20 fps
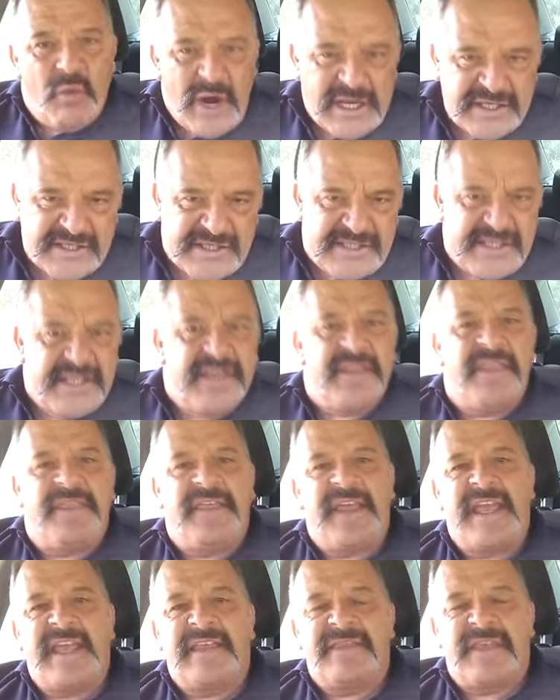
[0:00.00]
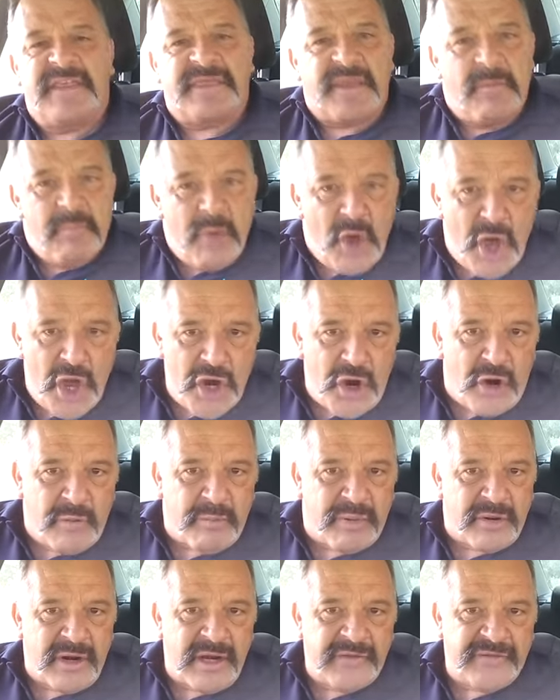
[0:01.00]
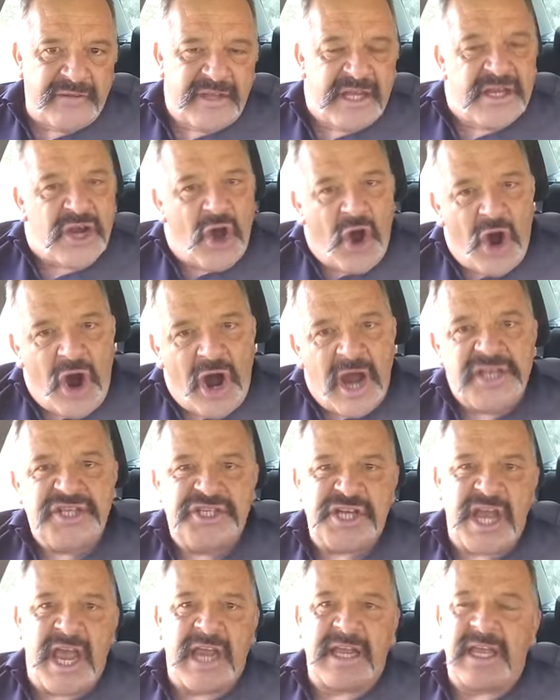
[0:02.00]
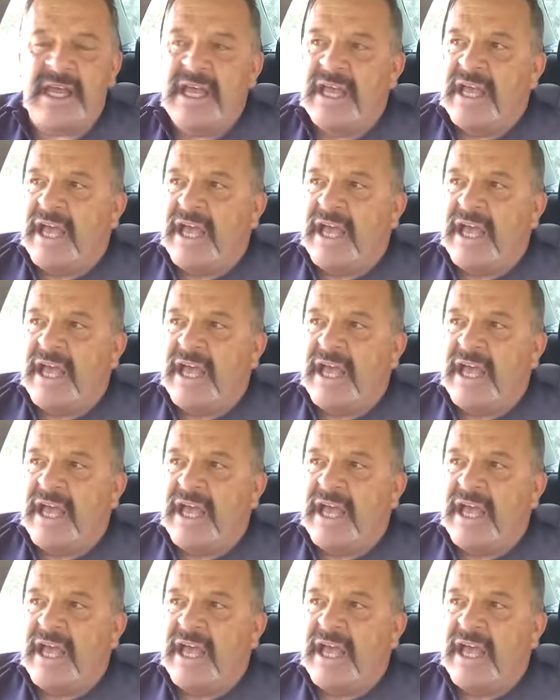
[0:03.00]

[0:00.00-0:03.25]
Western thing that the Murdoch press can hijack